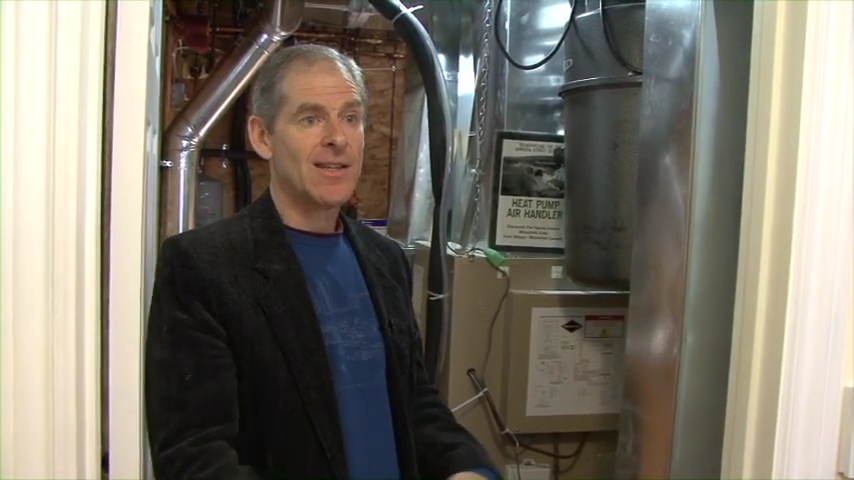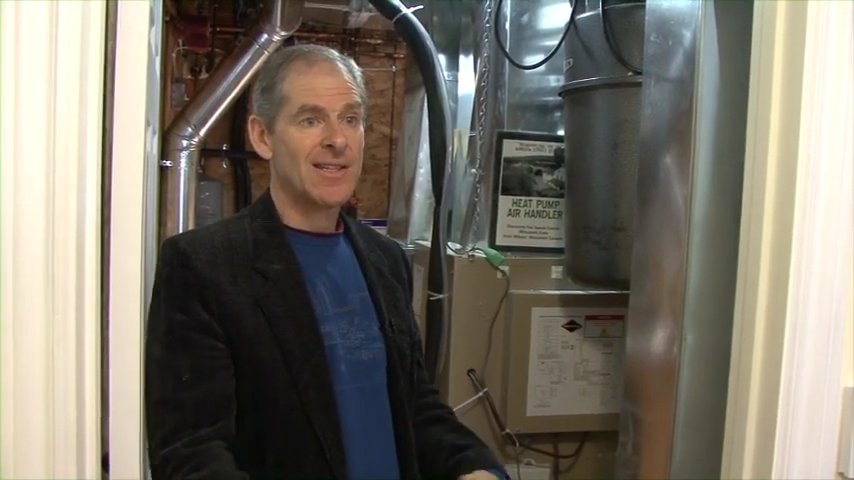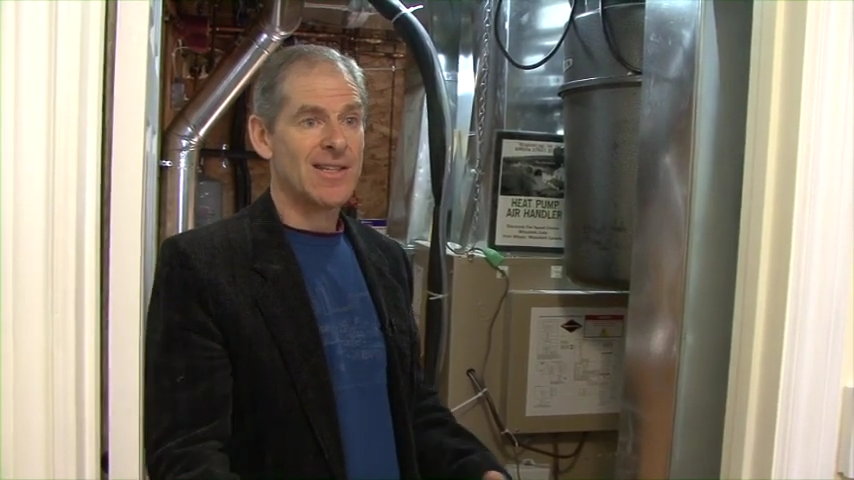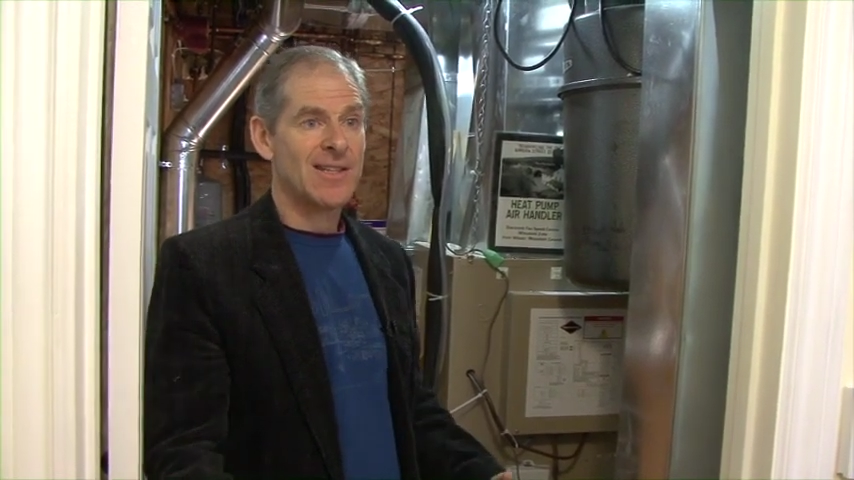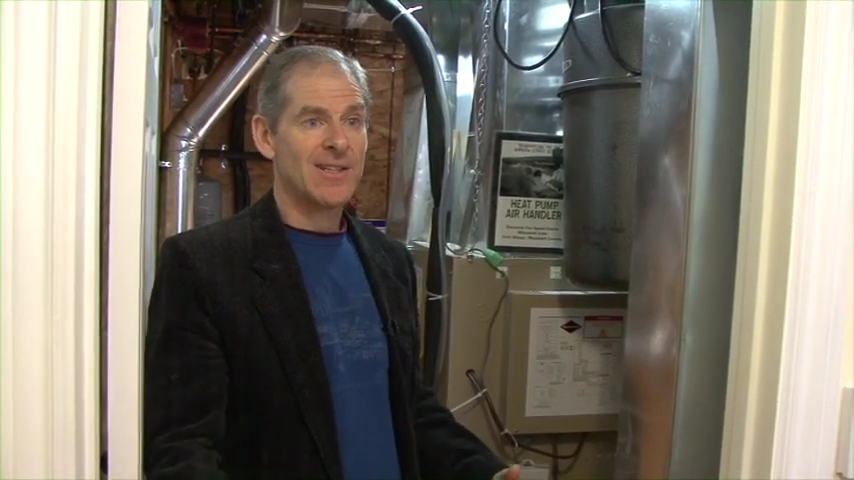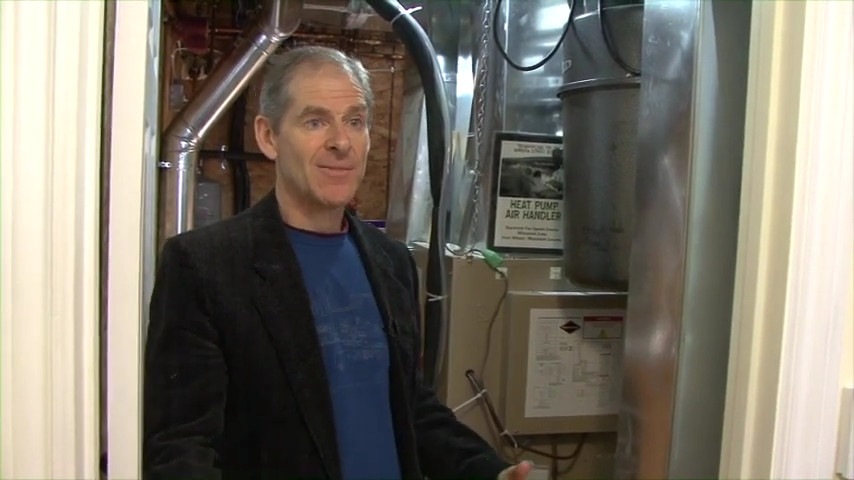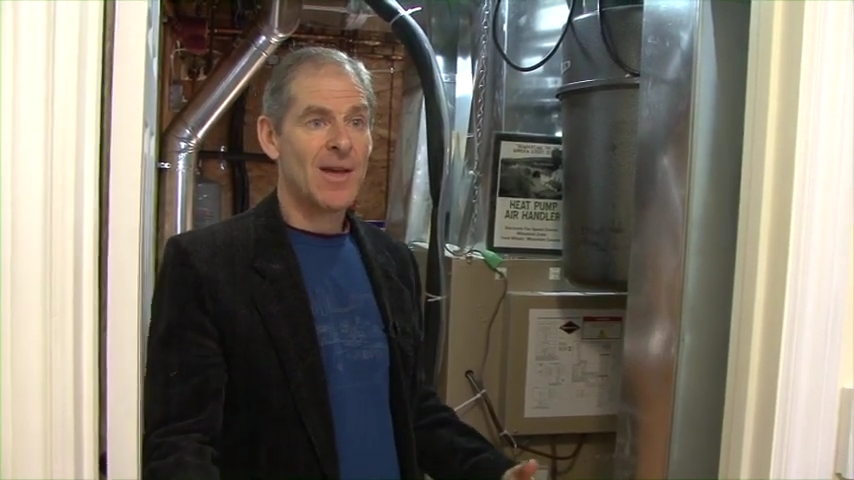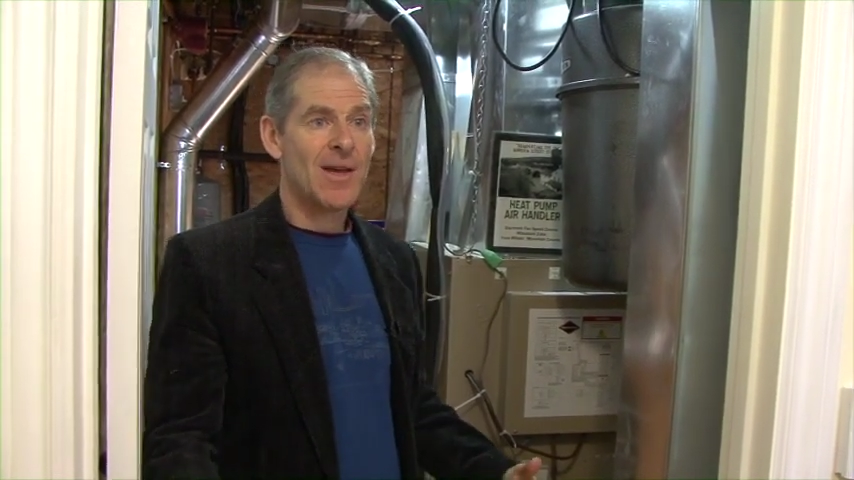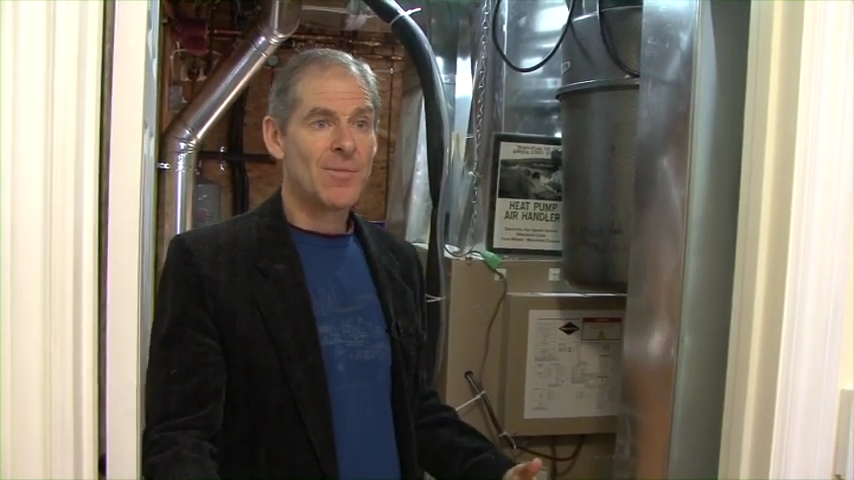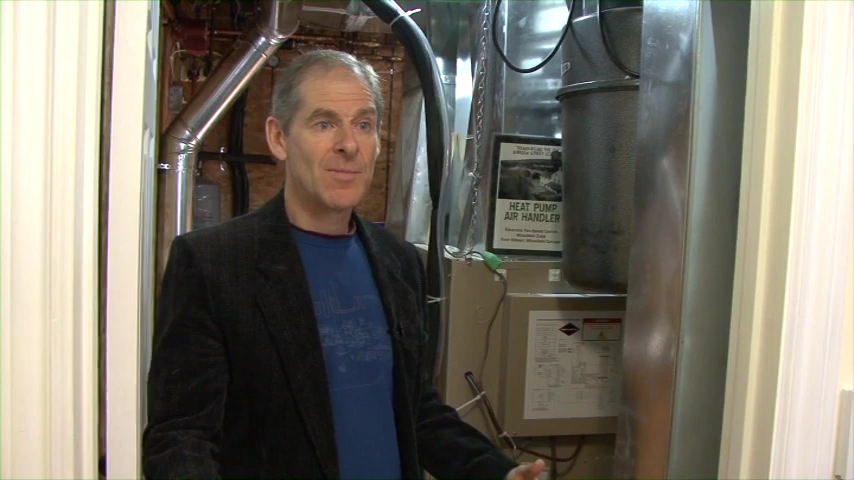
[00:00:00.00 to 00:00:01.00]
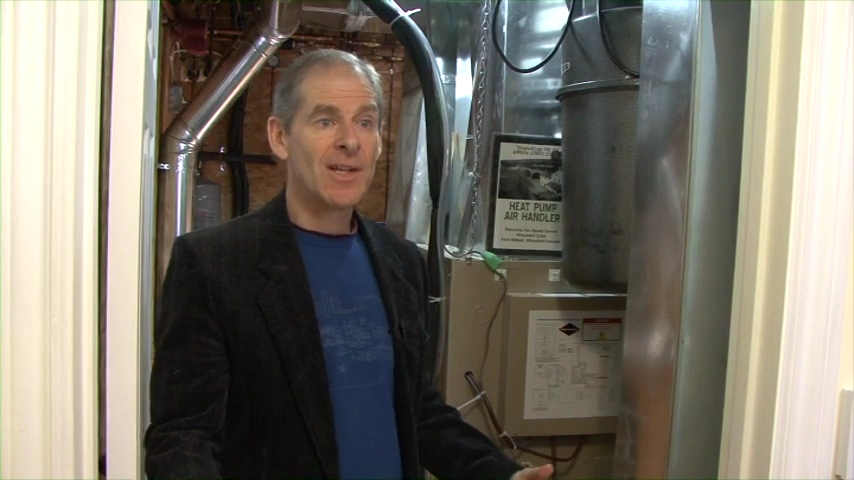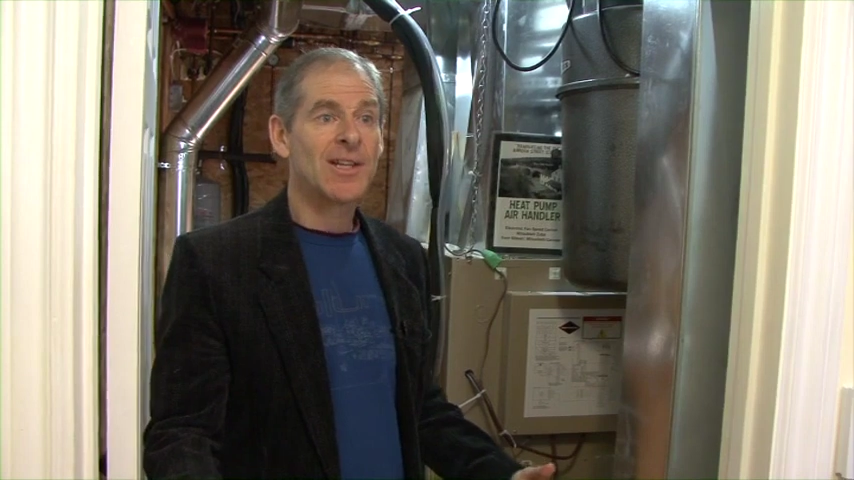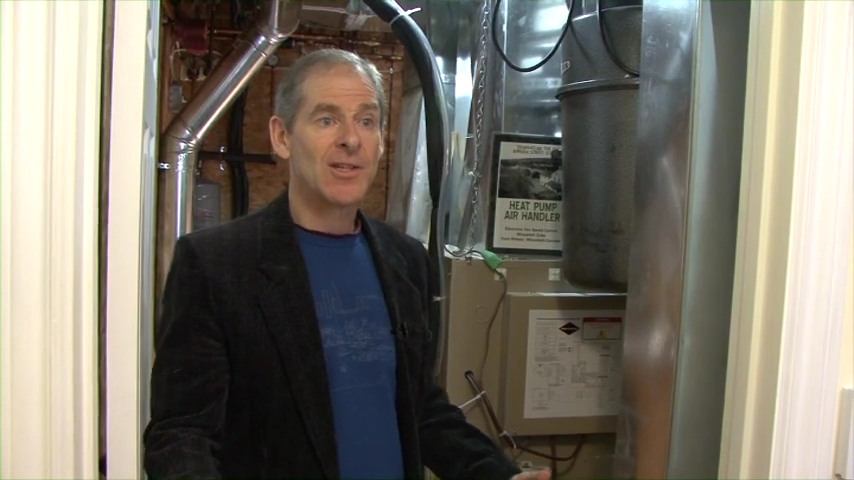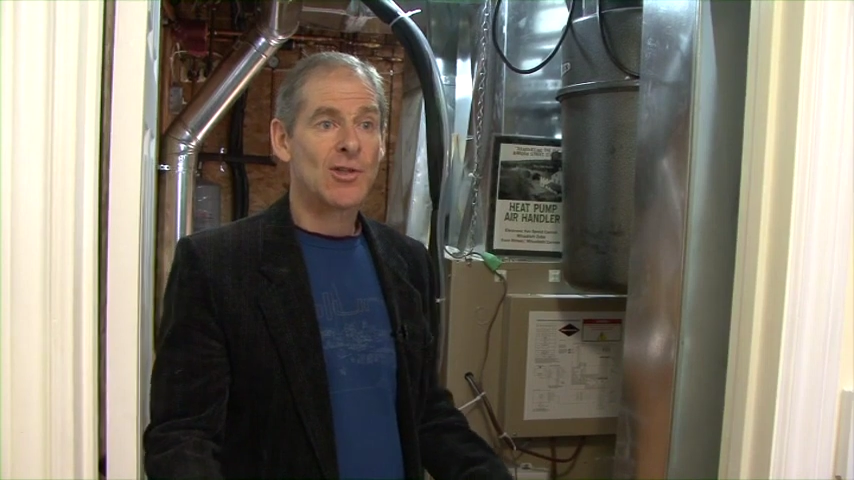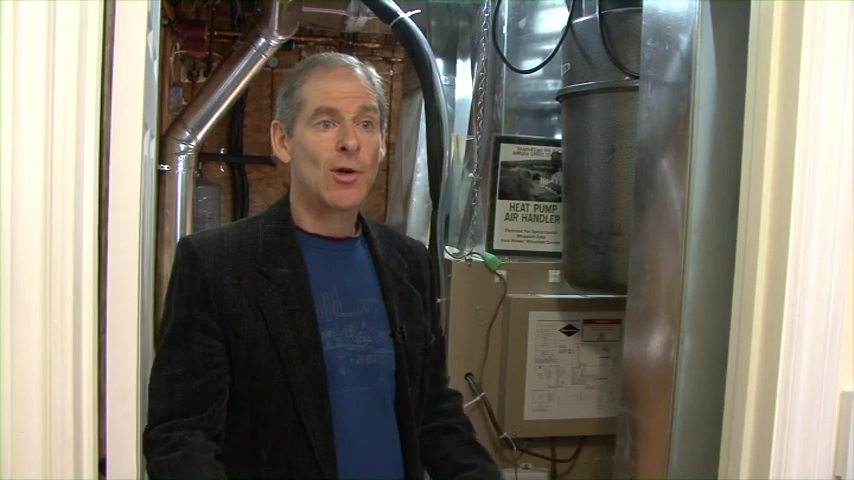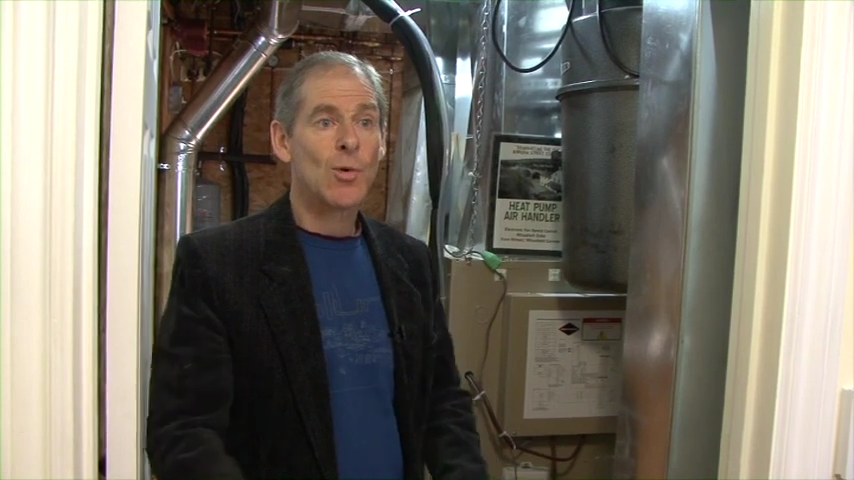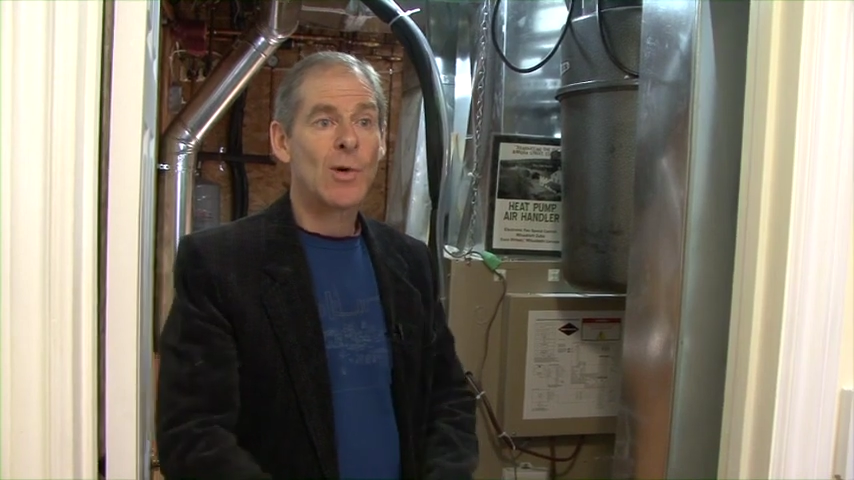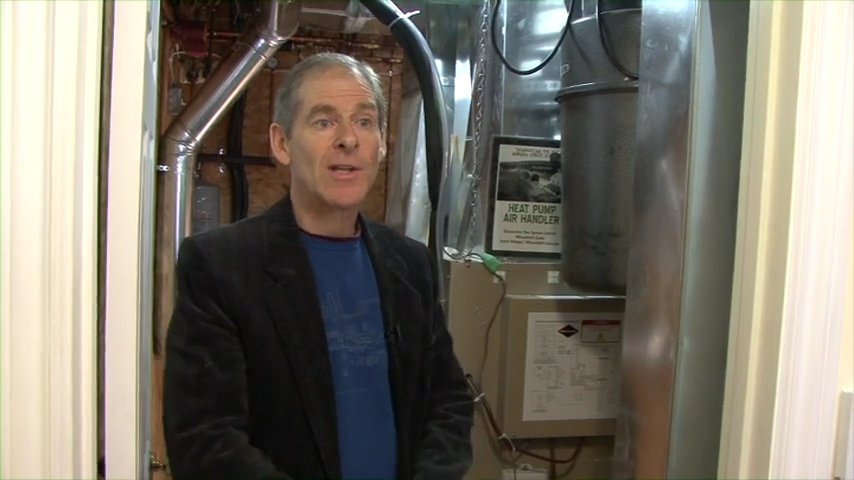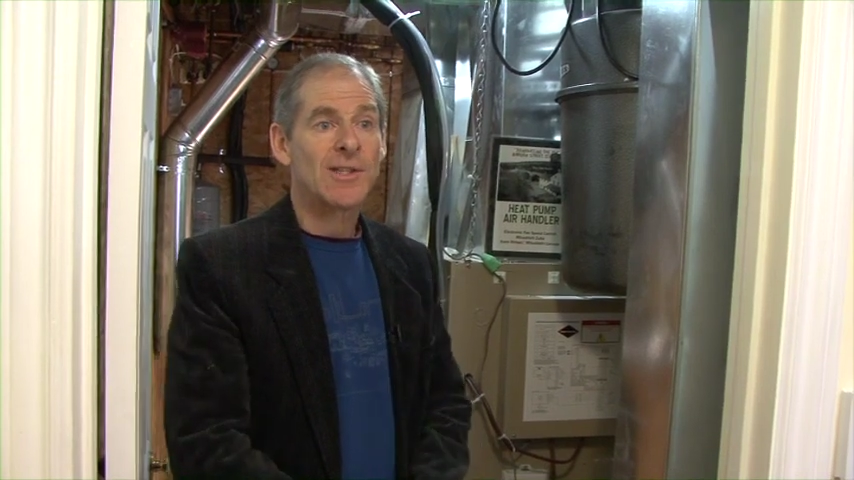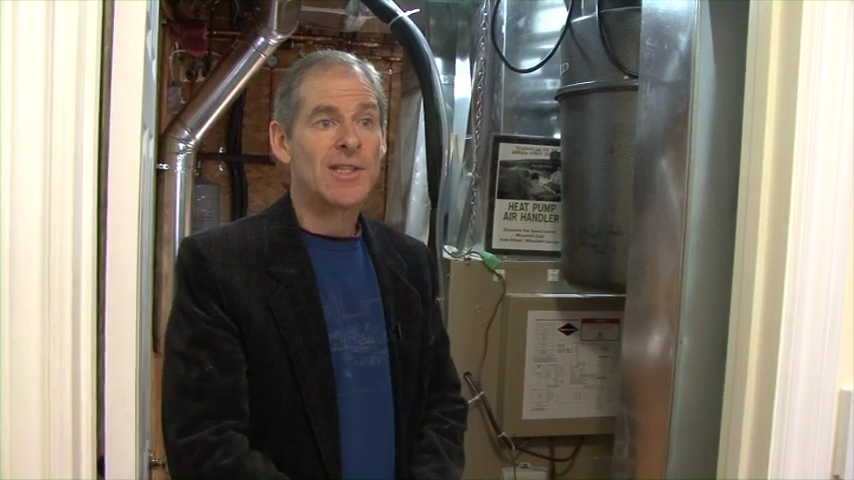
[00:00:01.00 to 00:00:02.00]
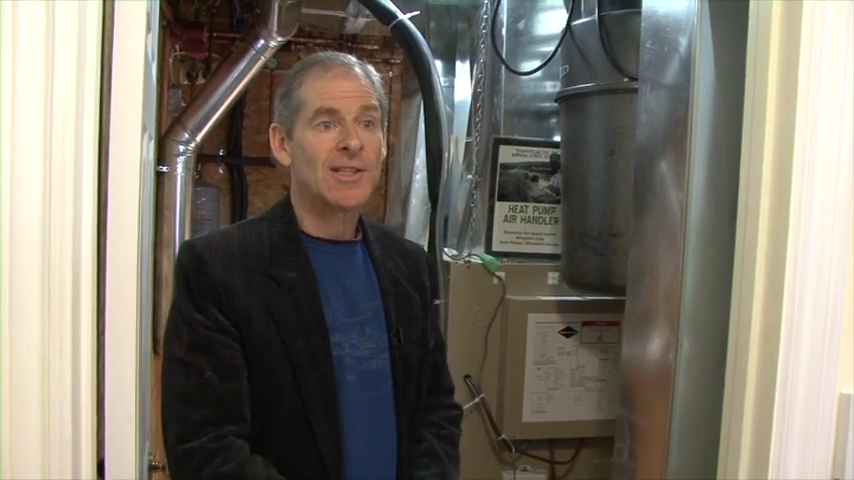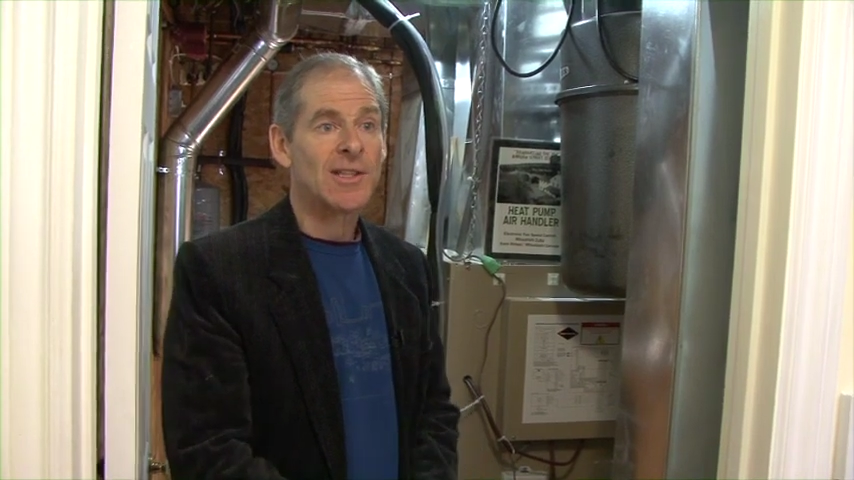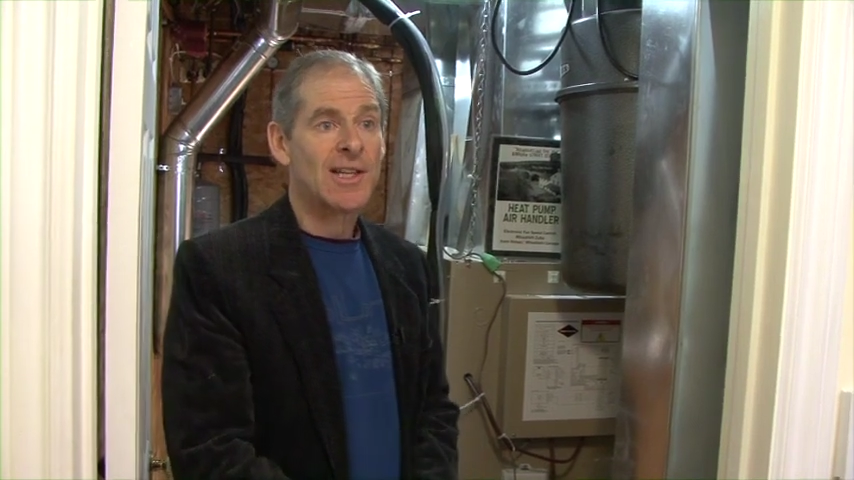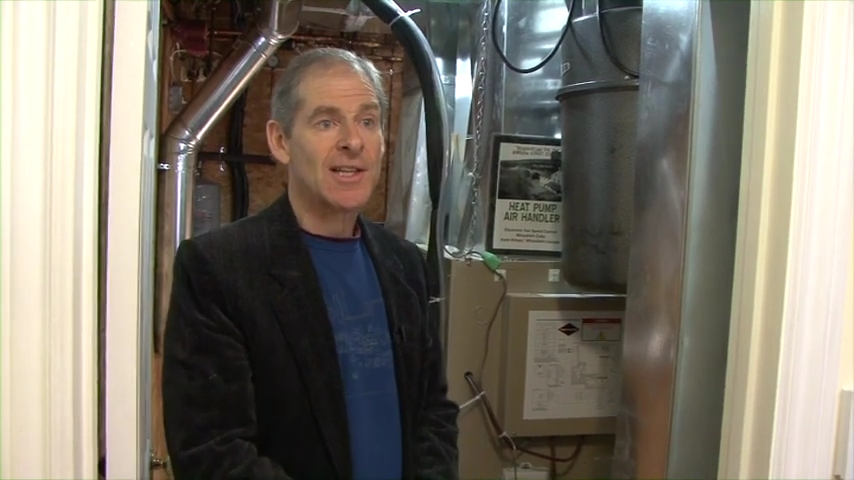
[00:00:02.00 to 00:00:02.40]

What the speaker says: the building is so well sealed